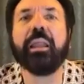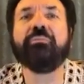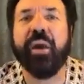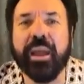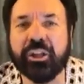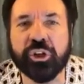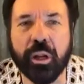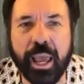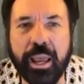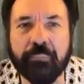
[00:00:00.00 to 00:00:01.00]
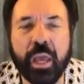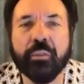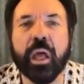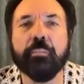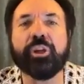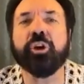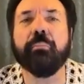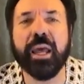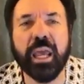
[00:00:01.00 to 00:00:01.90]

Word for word: And eventually, there'll be so